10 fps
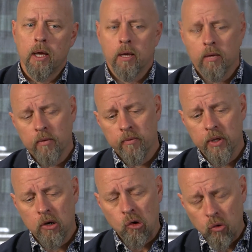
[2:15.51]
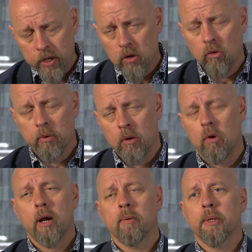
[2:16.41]
And one of the critical
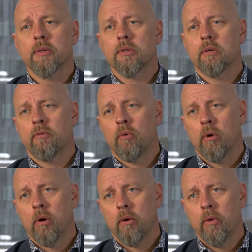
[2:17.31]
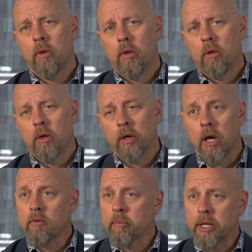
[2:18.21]
requirements for the
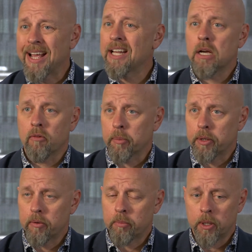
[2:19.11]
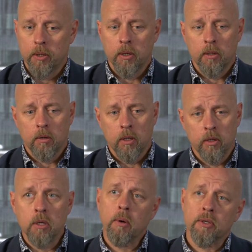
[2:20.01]
government, any government, but in, in
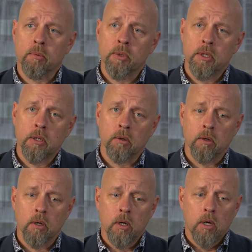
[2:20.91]
the U S in particular,